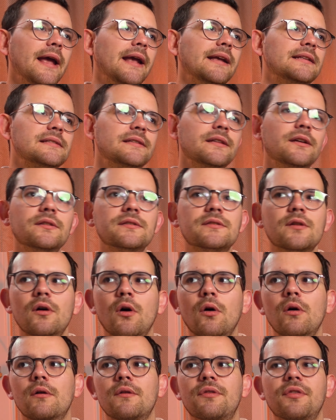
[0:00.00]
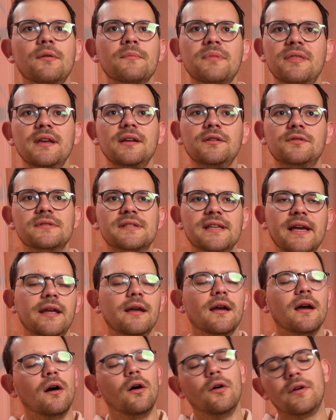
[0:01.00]
it's not something to
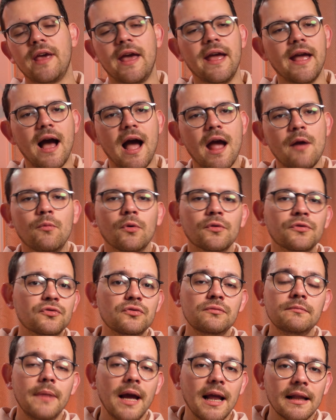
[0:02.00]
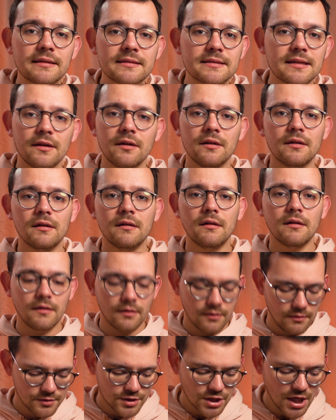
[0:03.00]
say, okay, I want to melt
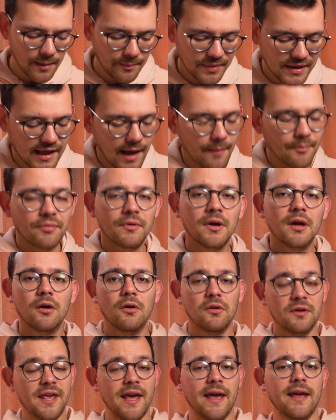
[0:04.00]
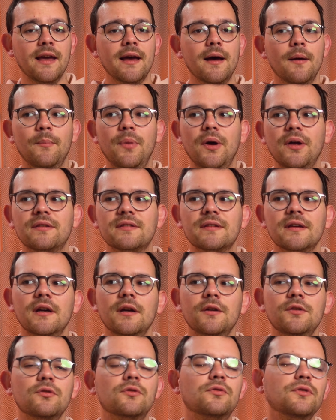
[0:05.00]
a Sharpie cap. Okay, but
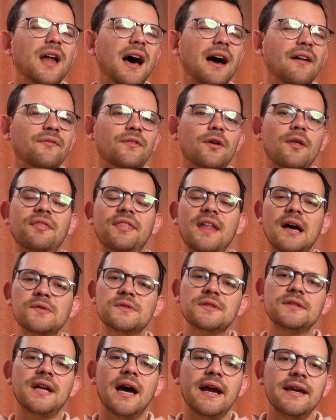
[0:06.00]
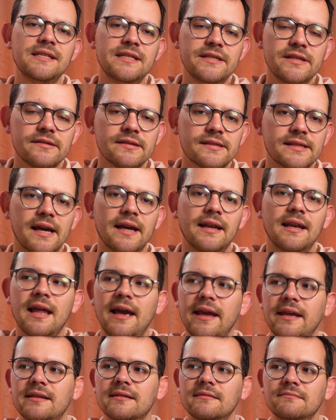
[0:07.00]
you could have 1,000 ideas and
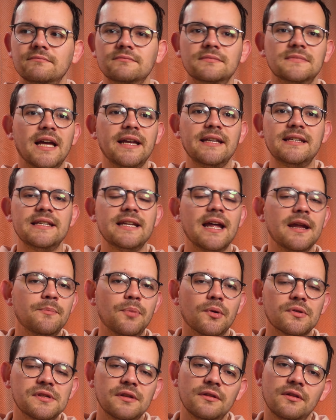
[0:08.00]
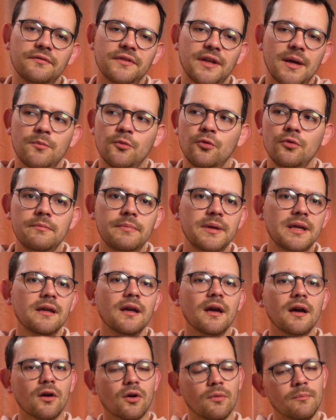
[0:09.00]
like 99% of them would be
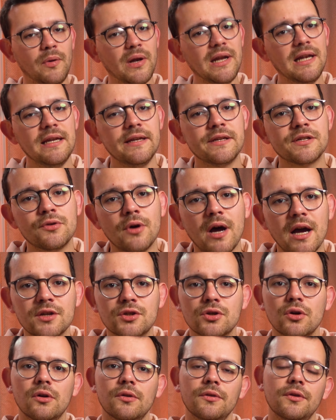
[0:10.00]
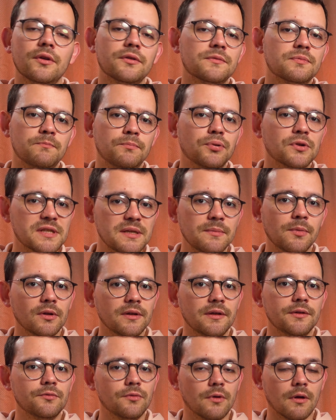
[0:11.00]
completely trash or not possible
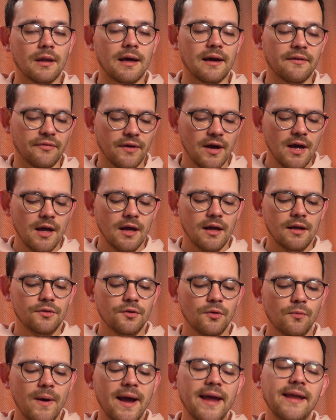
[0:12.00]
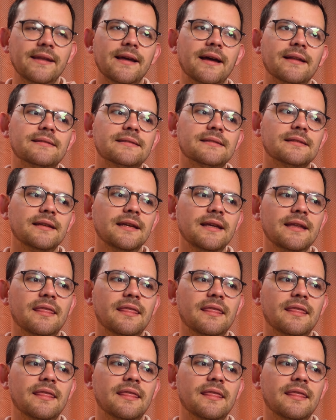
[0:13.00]
in real life. The way that he